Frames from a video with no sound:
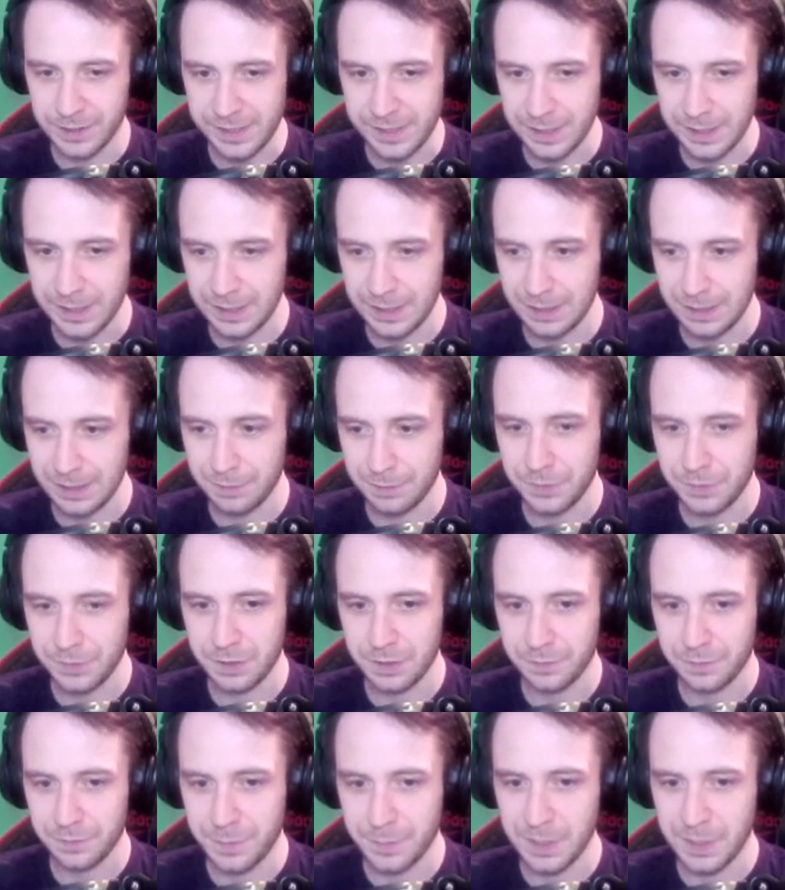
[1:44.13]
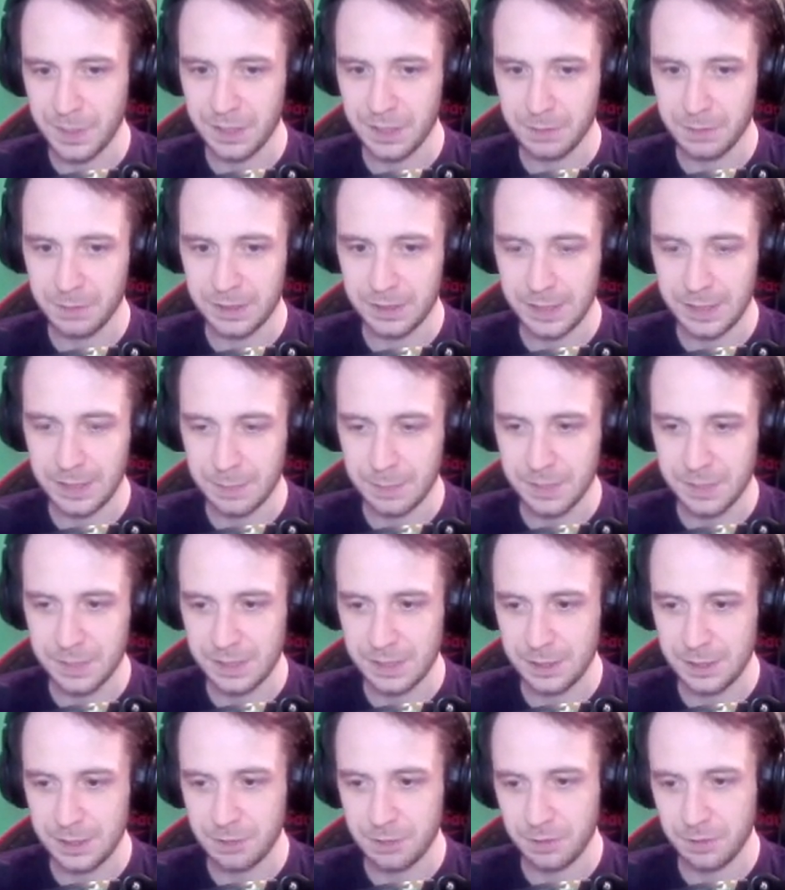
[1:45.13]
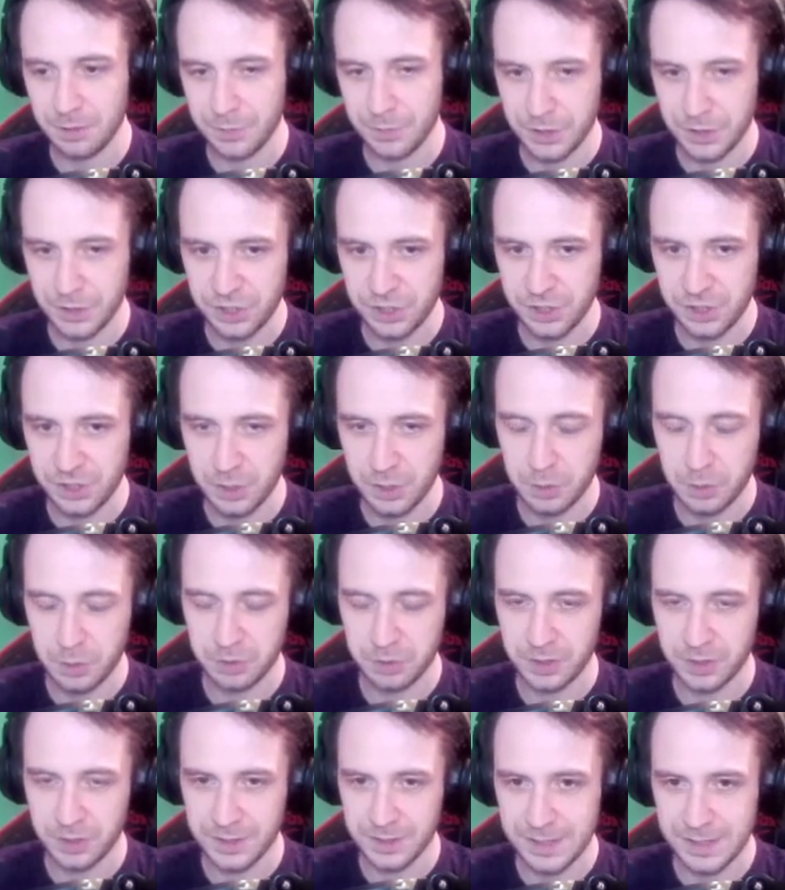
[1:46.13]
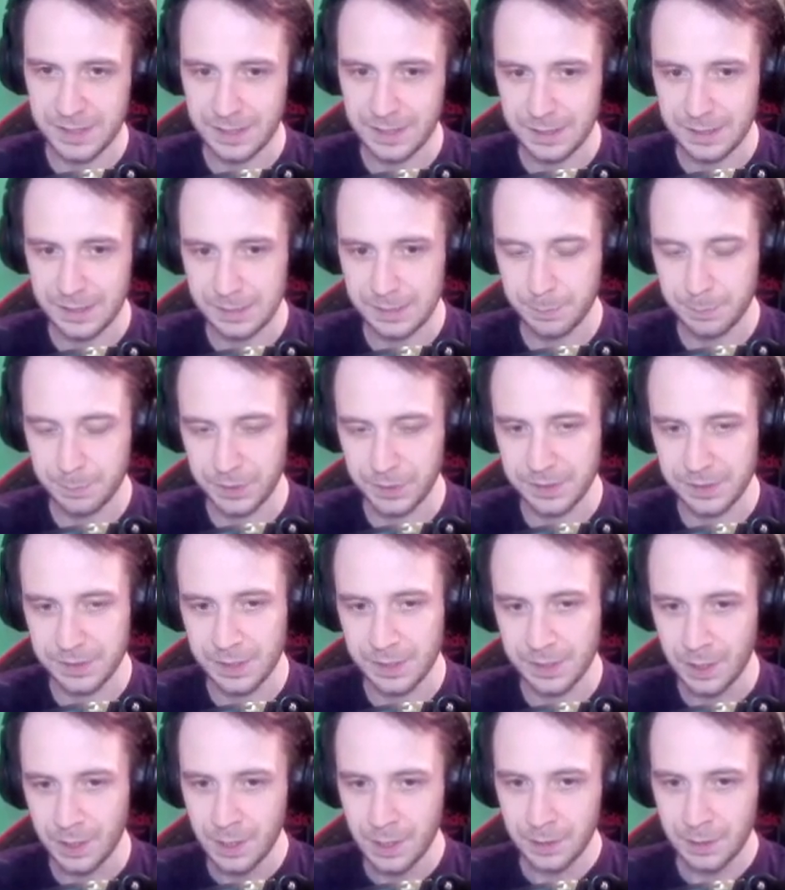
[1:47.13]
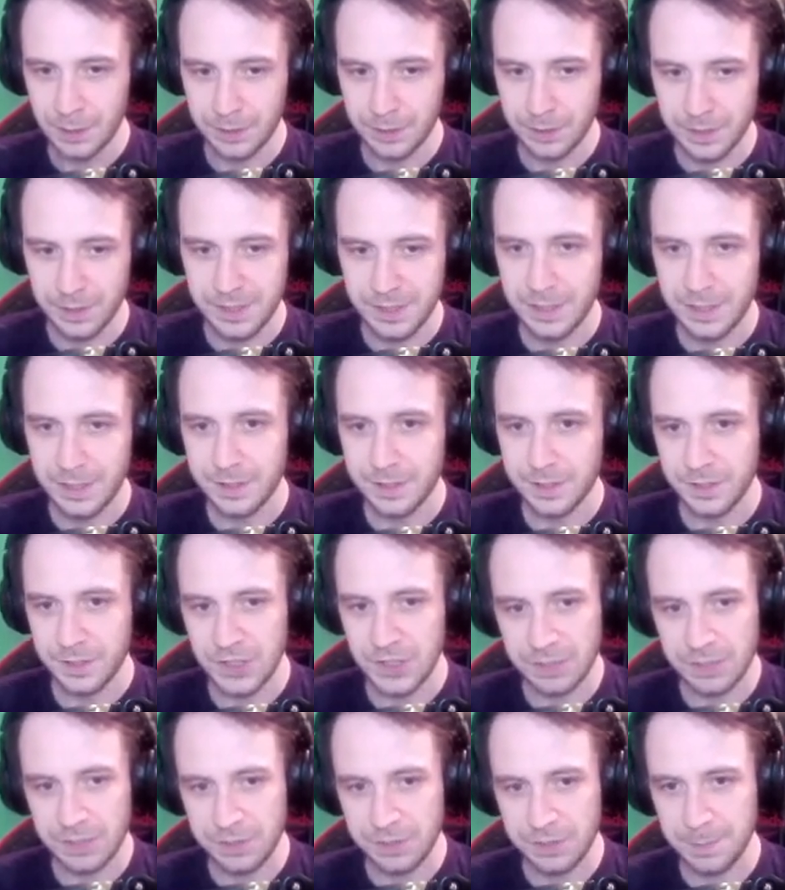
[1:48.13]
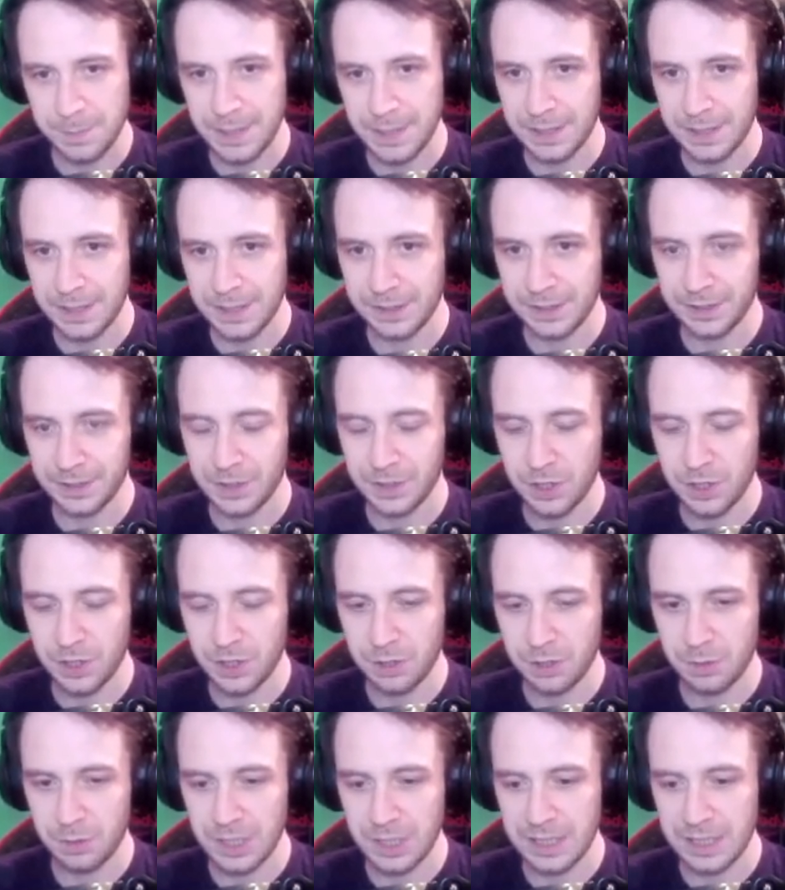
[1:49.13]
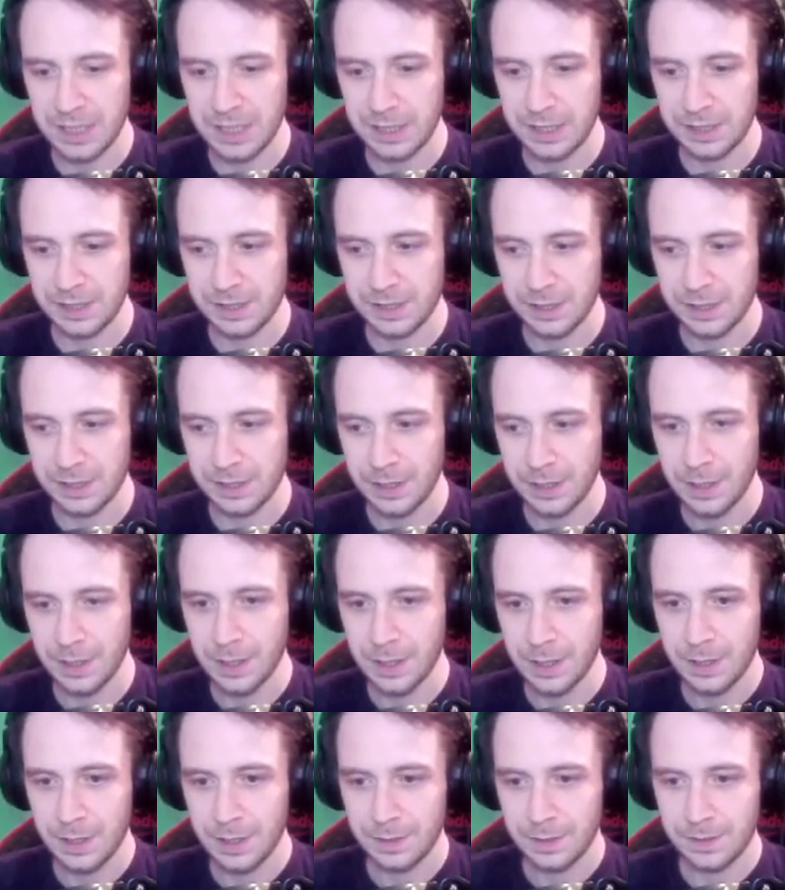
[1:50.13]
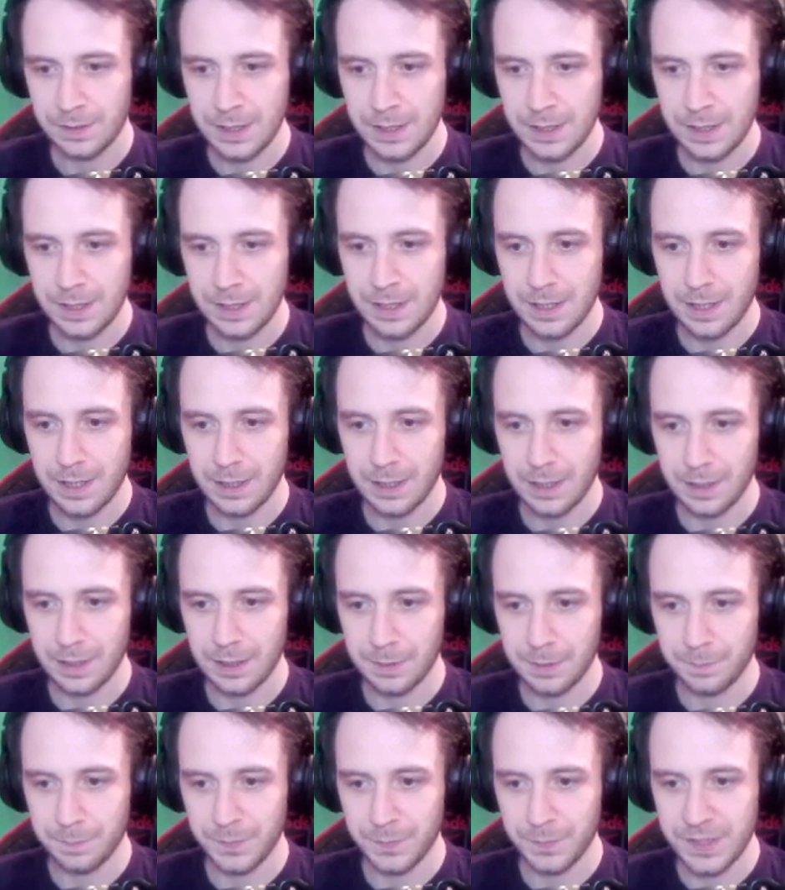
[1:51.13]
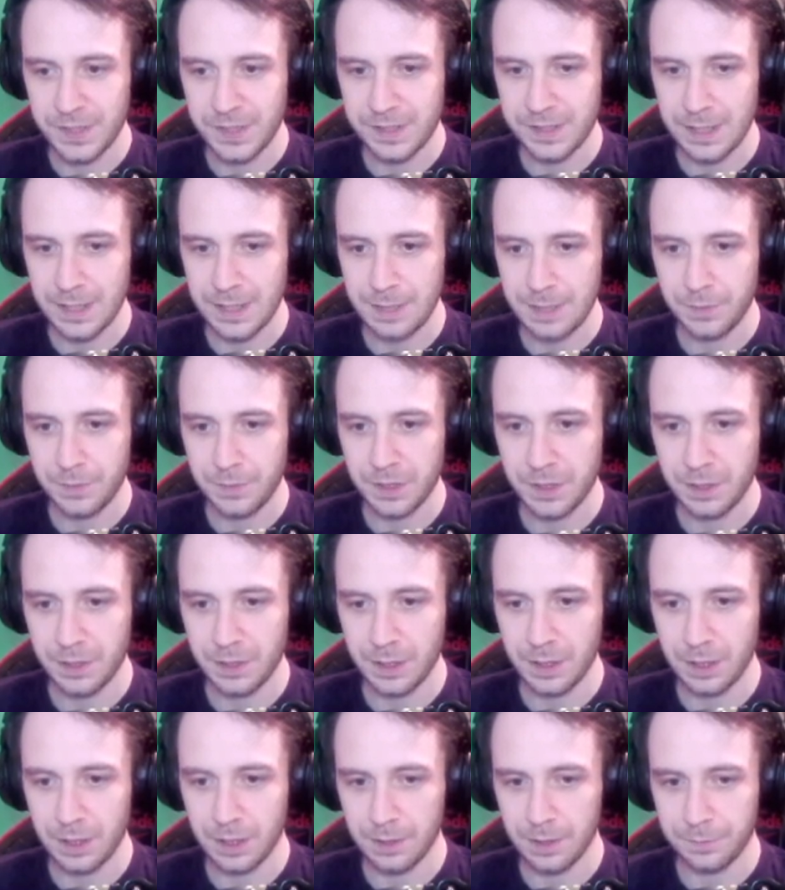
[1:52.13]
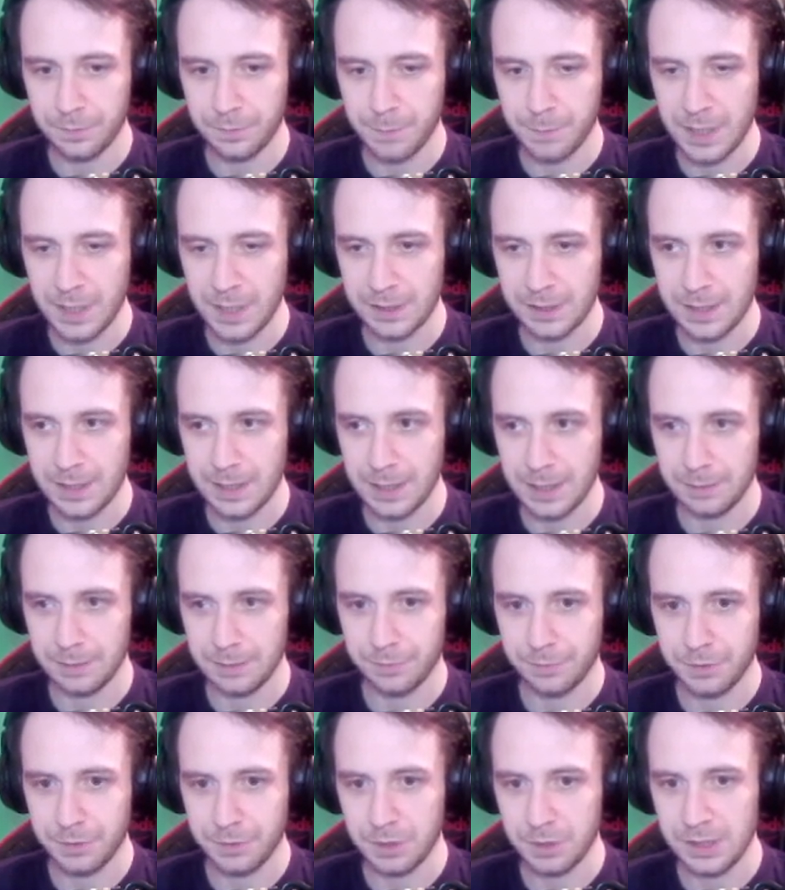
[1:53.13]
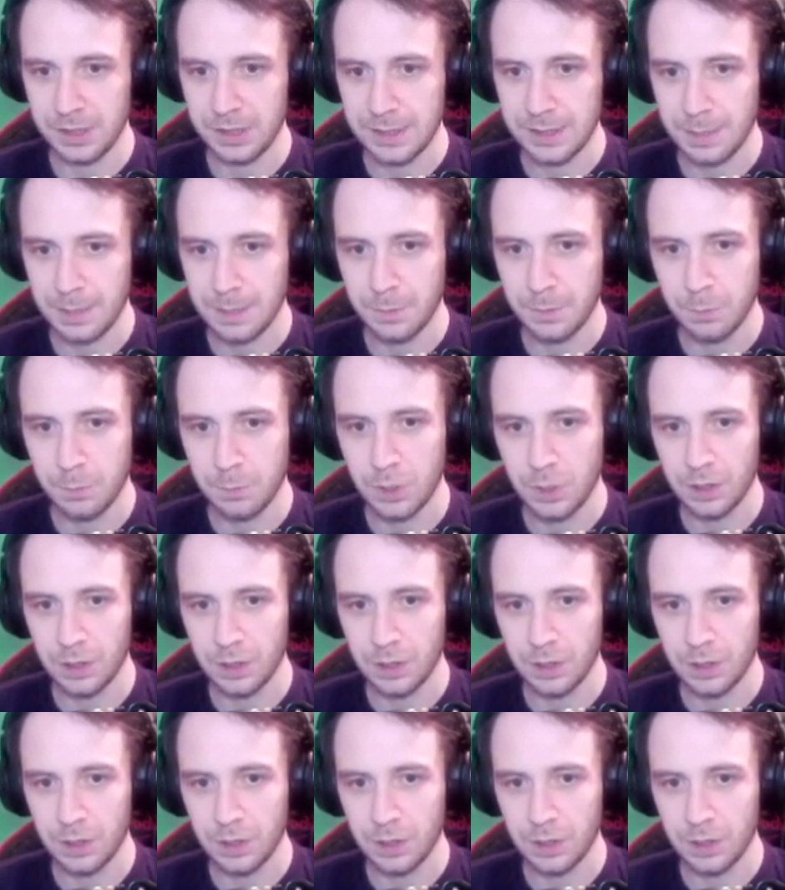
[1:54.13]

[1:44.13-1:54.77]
Now if you're familiar with the DMC universe, you know who Dante is, but Dante is the son of Sparda, who is the savior of mankind through the demon war.